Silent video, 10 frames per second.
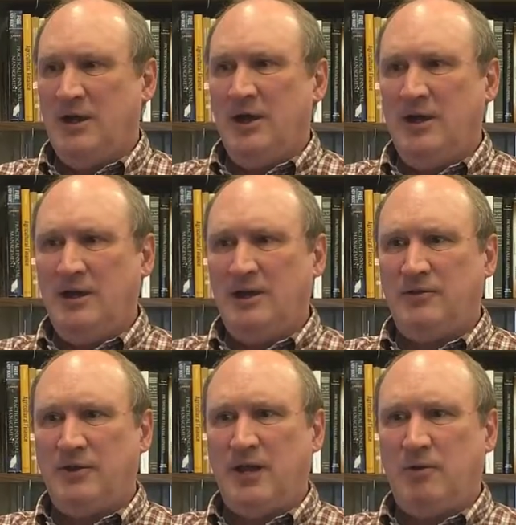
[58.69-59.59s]
Another
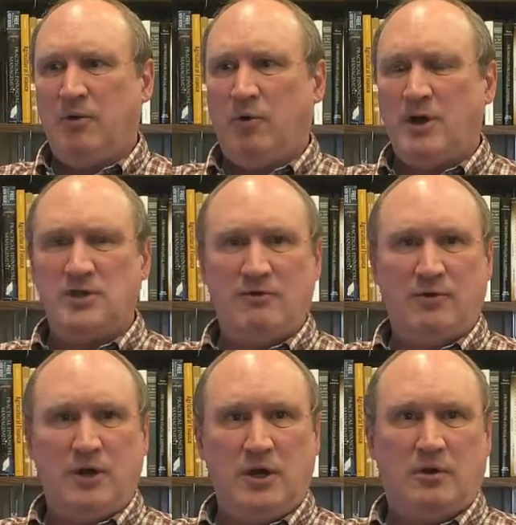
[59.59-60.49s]
thing that we're watching
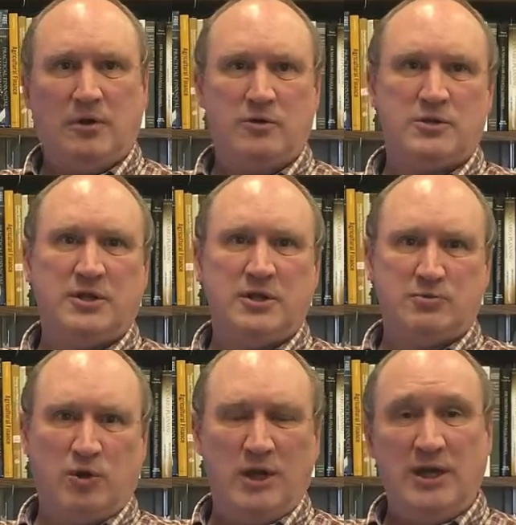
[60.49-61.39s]
very closely is
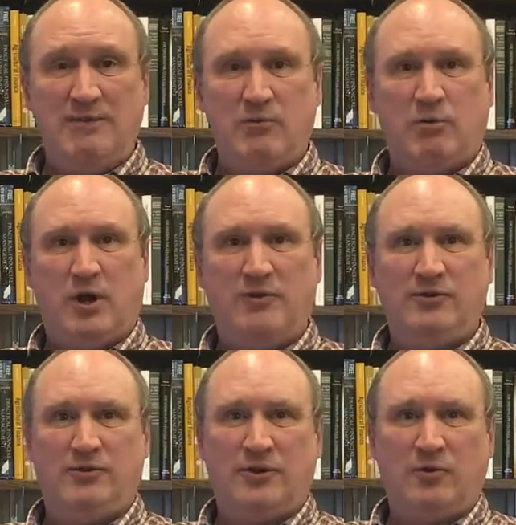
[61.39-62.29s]
break-even
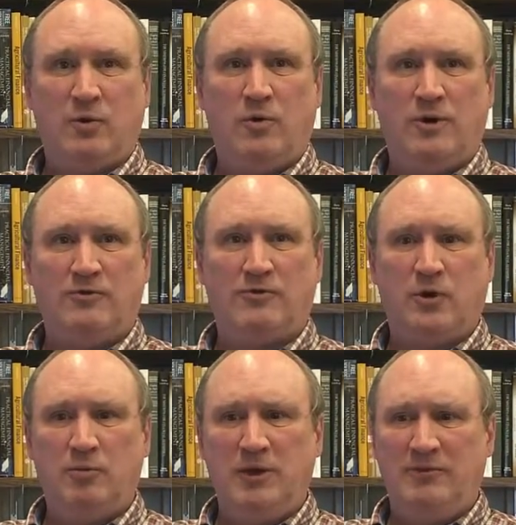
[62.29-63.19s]
prices in corn and
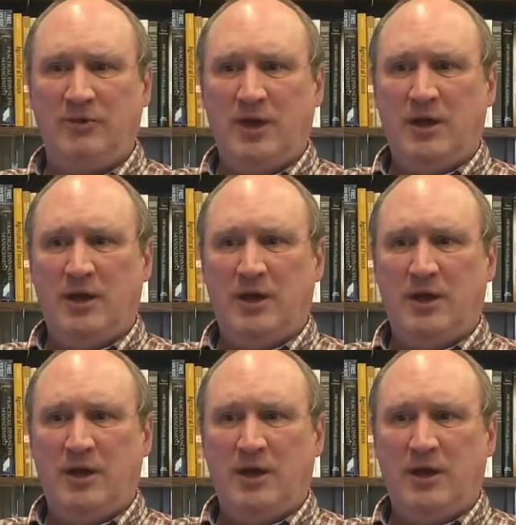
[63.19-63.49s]
soybeans.